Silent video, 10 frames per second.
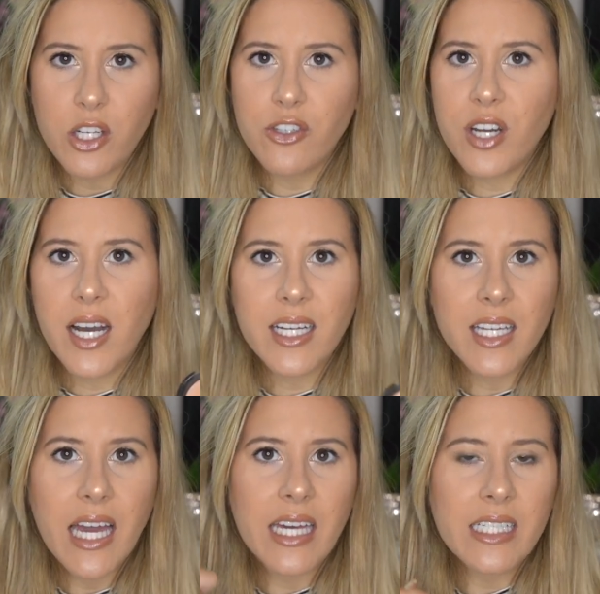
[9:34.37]
You're not gonna
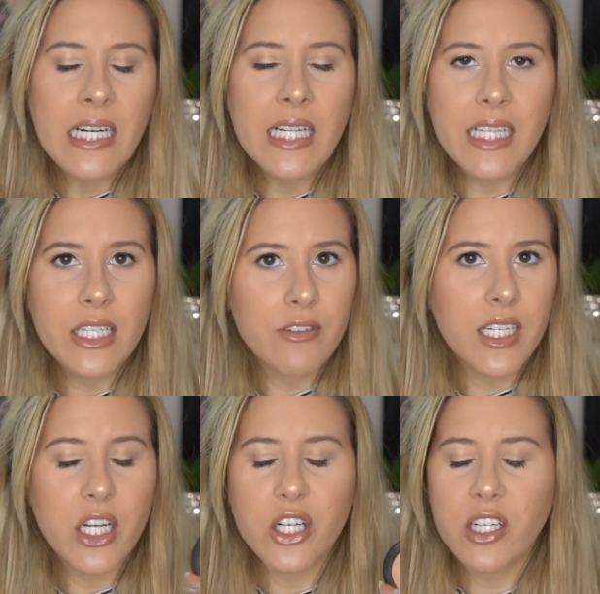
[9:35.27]
get
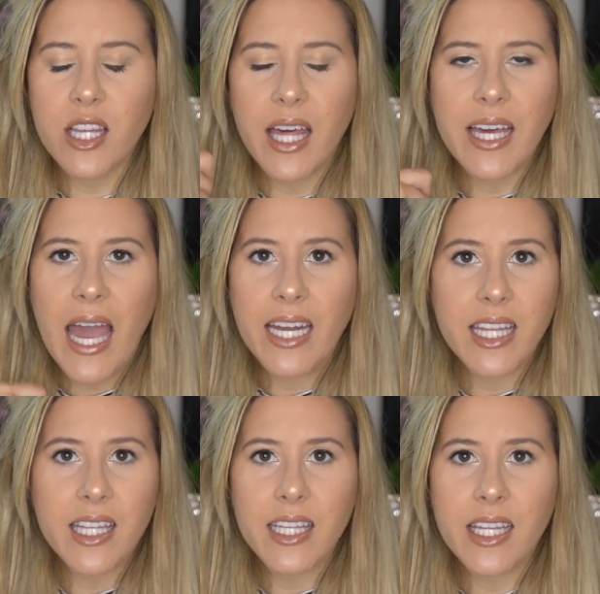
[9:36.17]
glittery or like
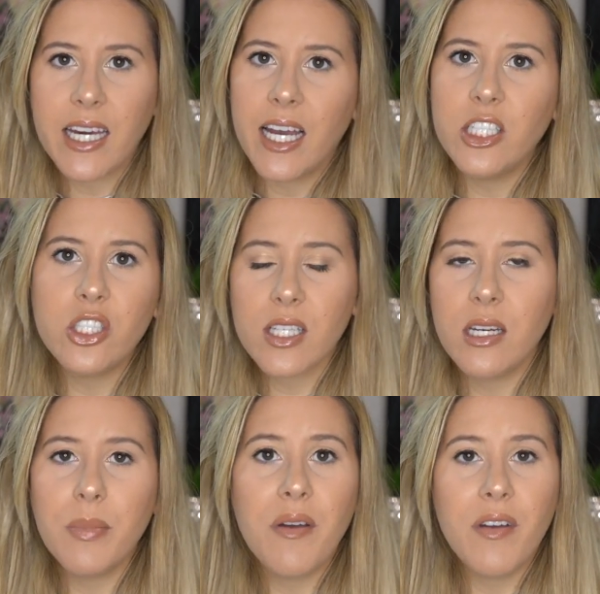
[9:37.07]
anything like that. It's just
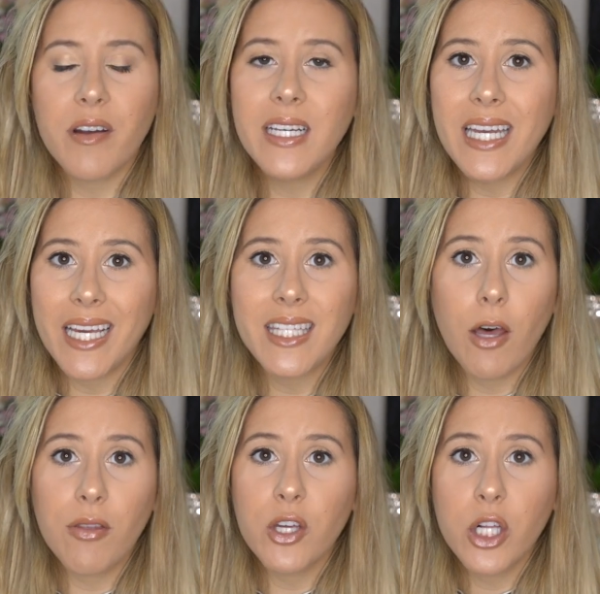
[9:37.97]
gonna be a very nice,
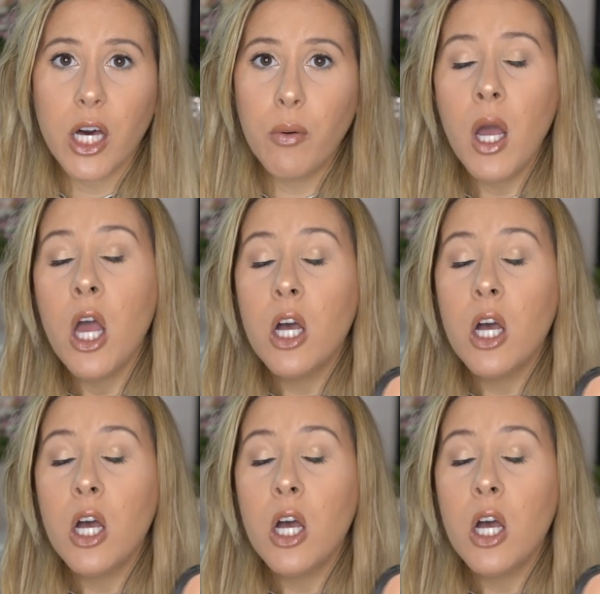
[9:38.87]
healthy glow.